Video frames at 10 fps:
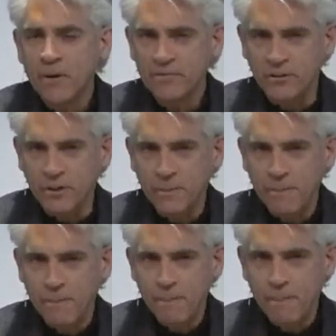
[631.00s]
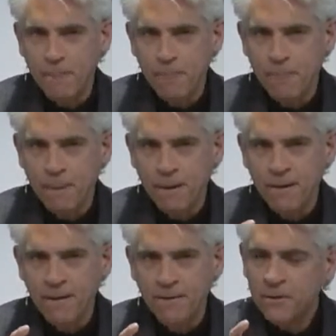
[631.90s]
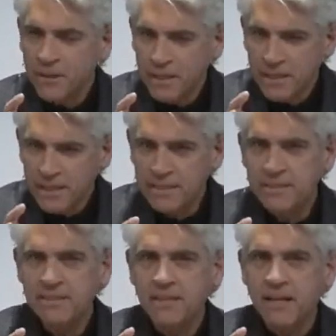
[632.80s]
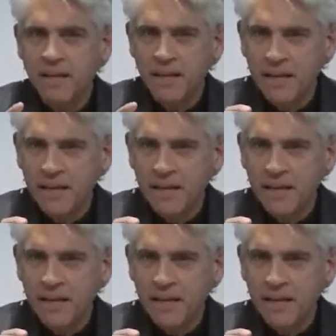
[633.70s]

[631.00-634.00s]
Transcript: However, there is